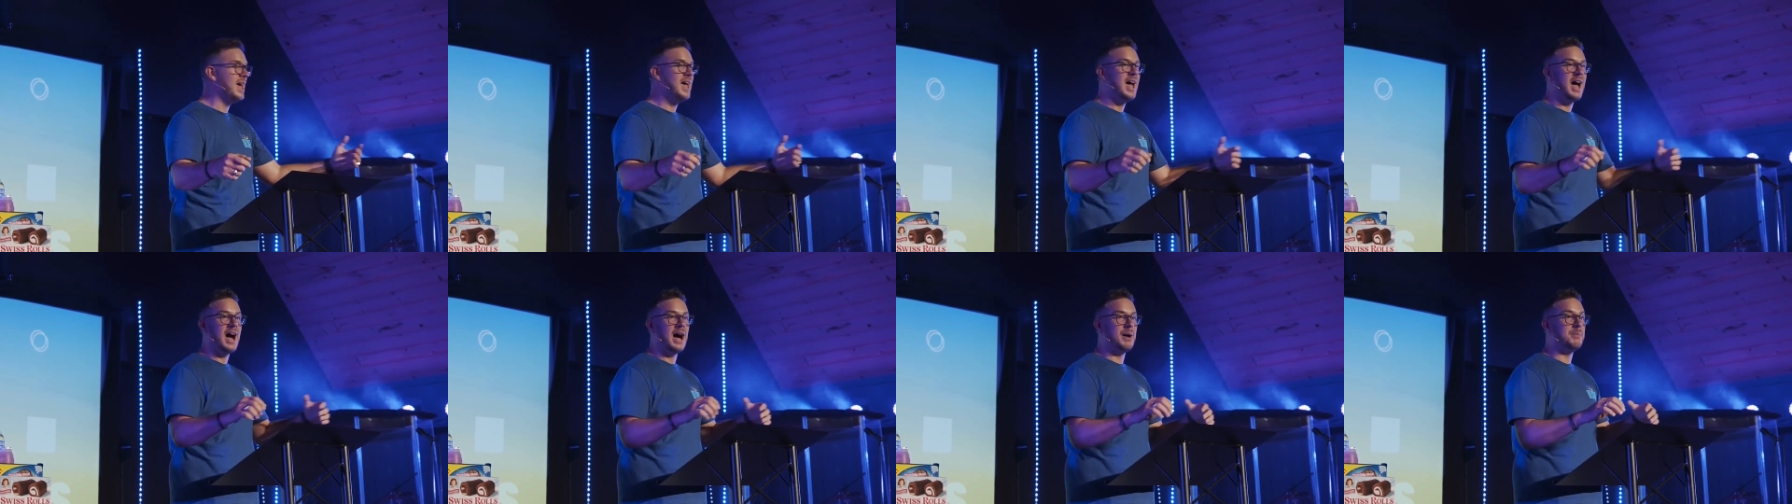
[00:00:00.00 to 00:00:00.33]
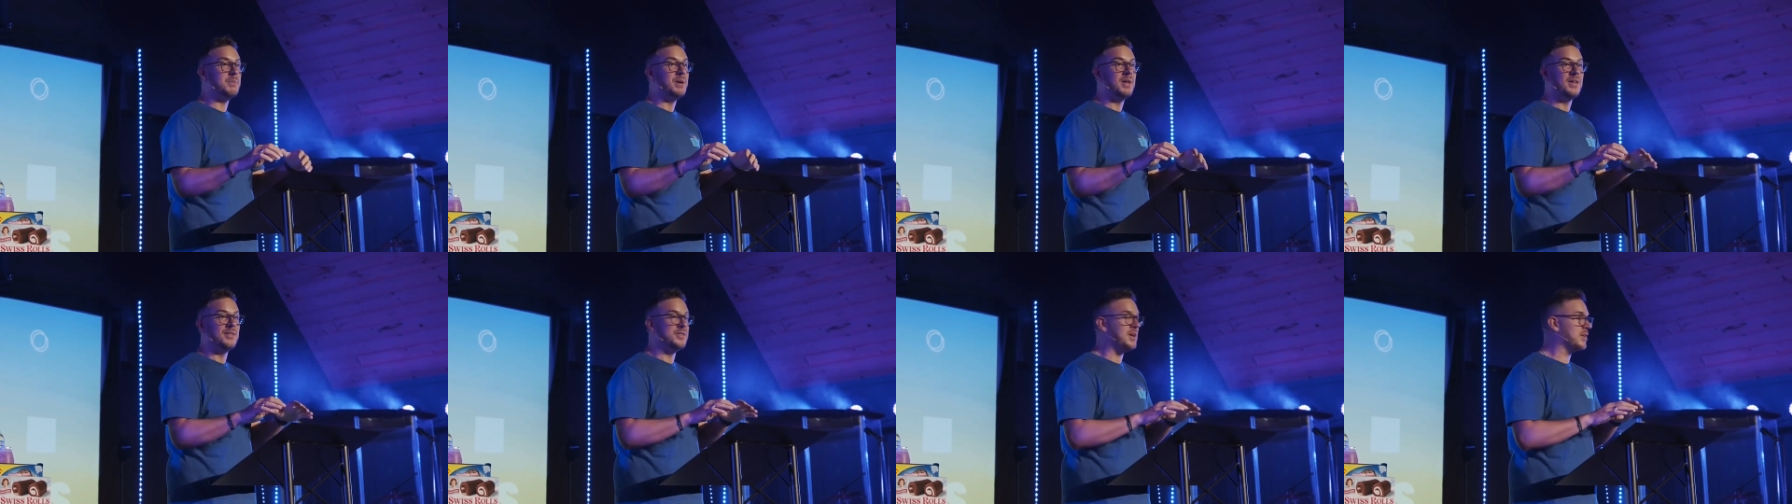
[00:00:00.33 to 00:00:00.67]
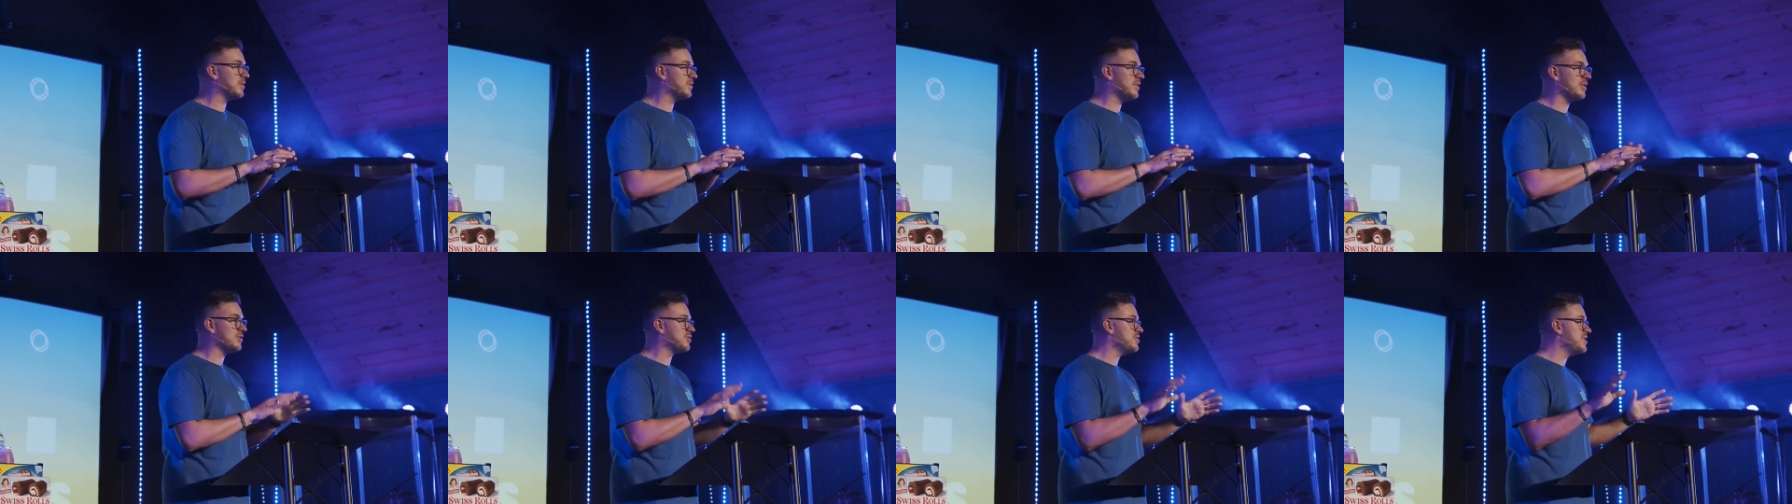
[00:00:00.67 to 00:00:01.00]
Um, there,
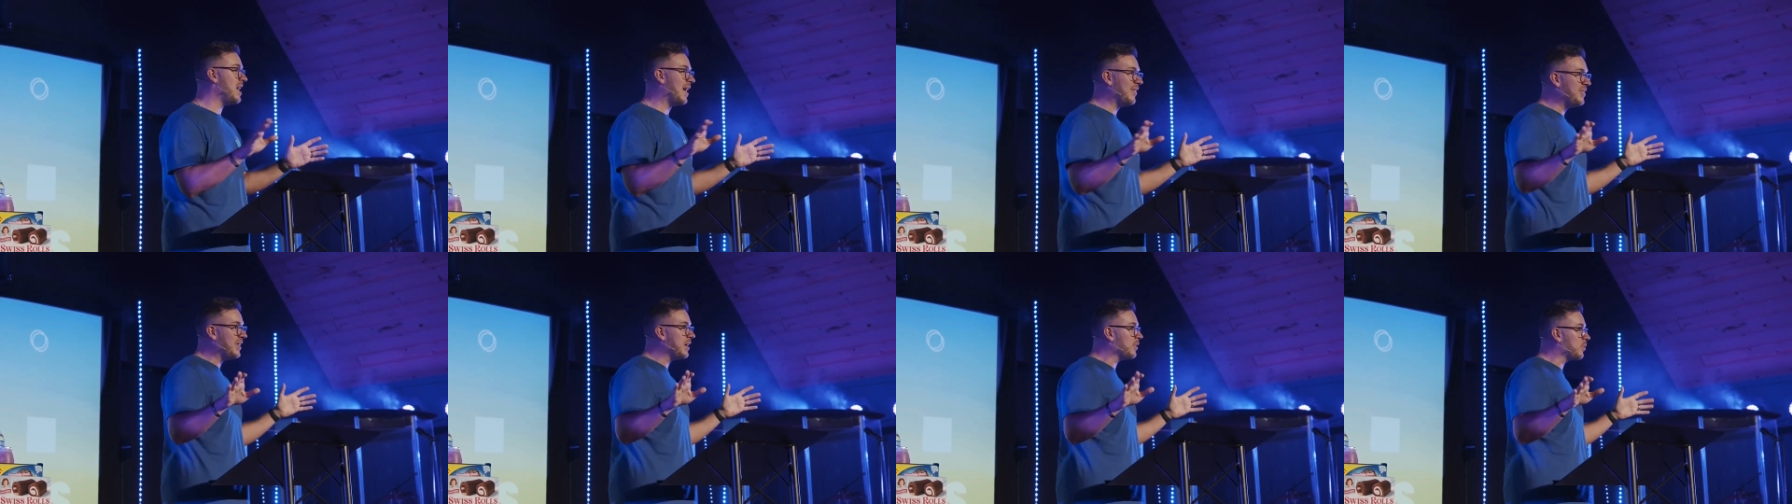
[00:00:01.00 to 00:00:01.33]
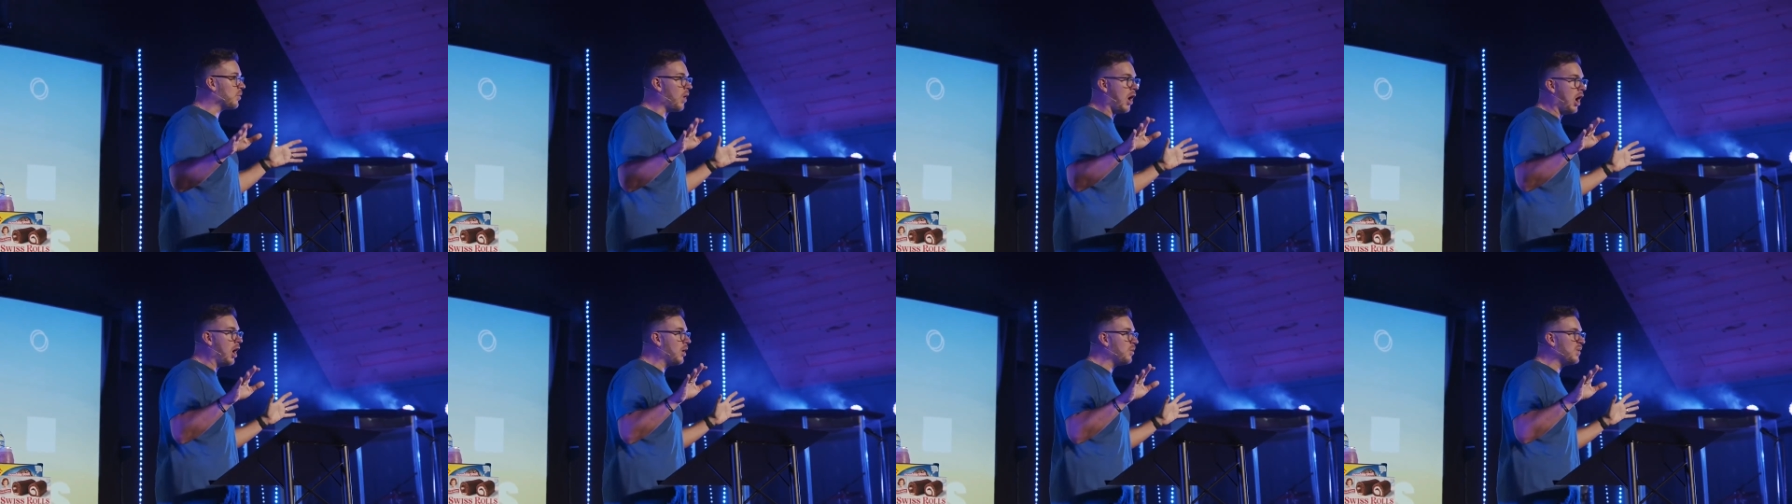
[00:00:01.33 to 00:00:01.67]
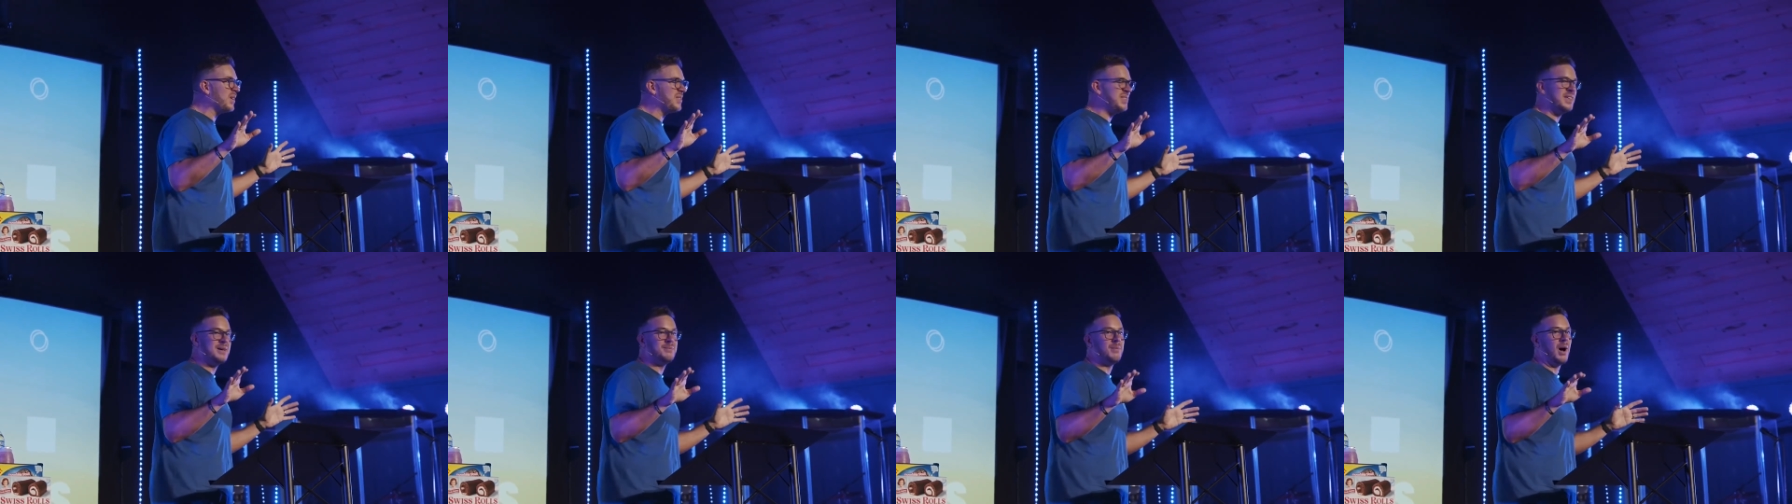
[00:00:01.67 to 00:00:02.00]
there's nothing wrong with
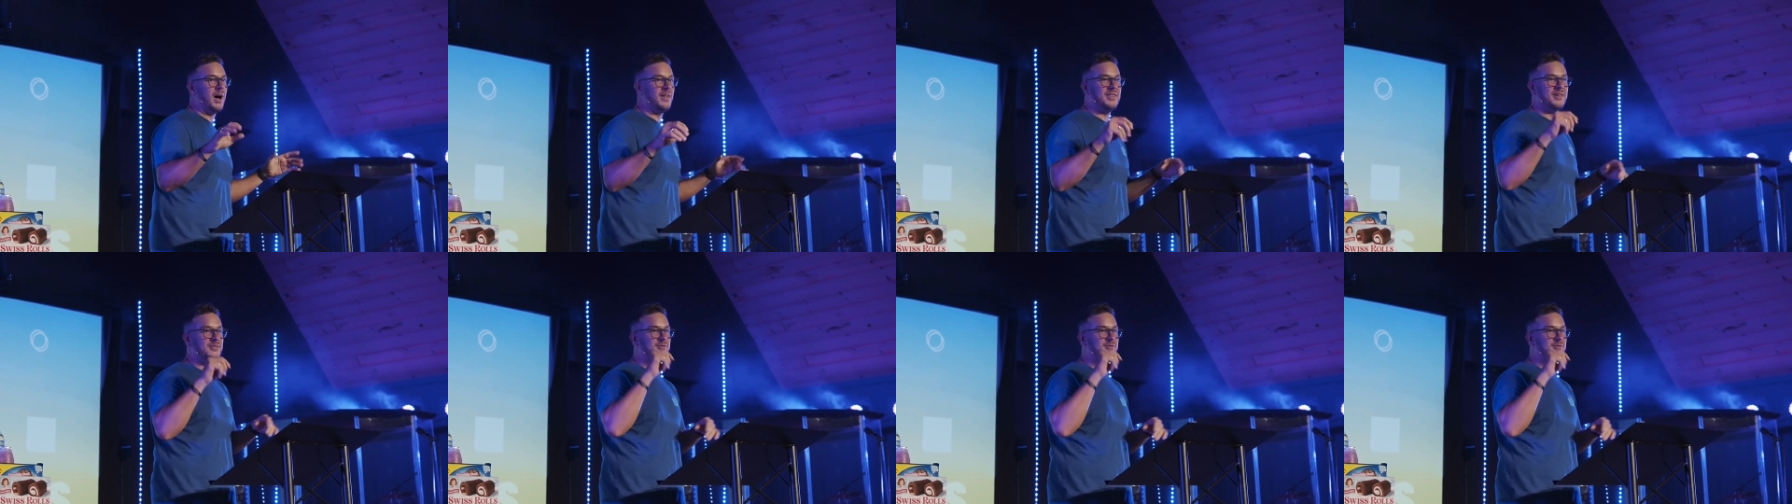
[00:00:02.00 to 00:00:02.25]
them on the